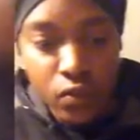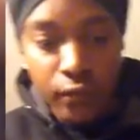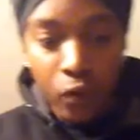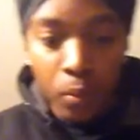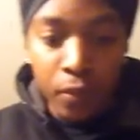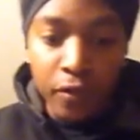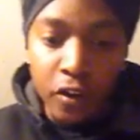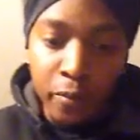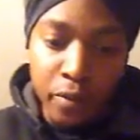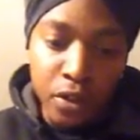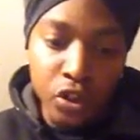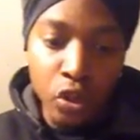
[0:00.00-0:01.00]
This new
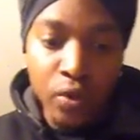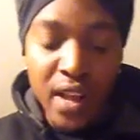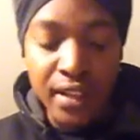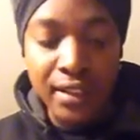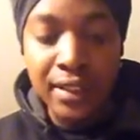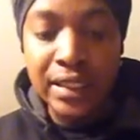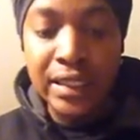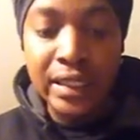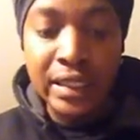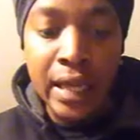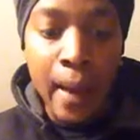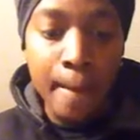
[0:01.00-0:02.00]
form of government is known as
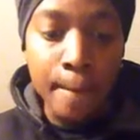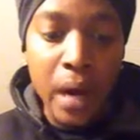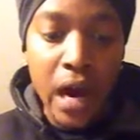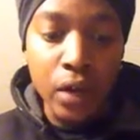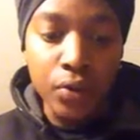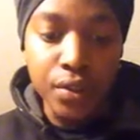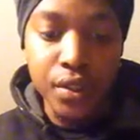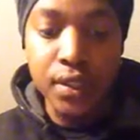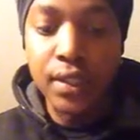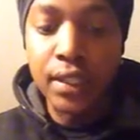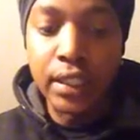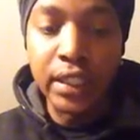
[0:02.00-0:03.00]

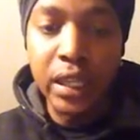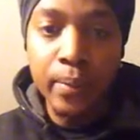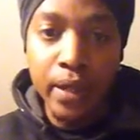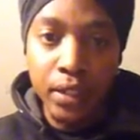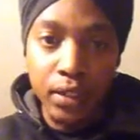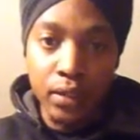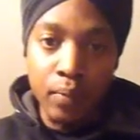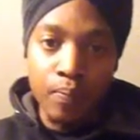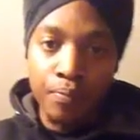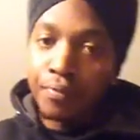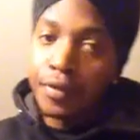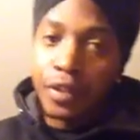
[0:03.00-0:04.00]
democracy.
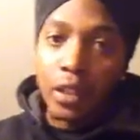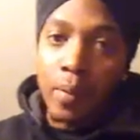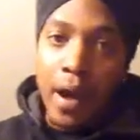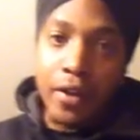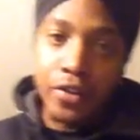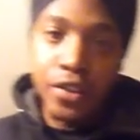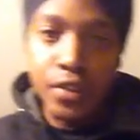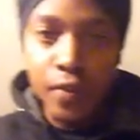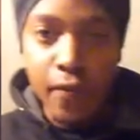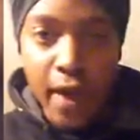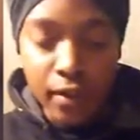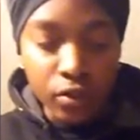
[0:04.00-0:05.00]
Demons.
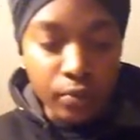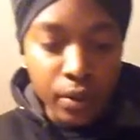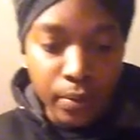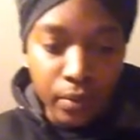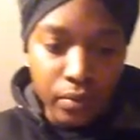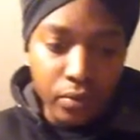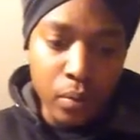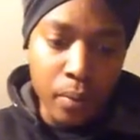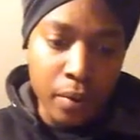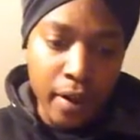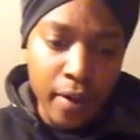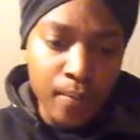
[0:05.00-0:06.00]
Democracy is de facto, people.
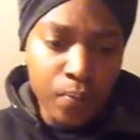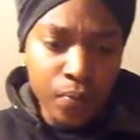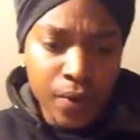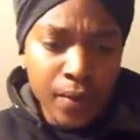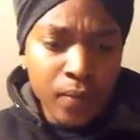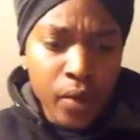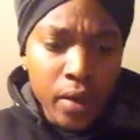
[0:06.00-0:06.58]
Remember that.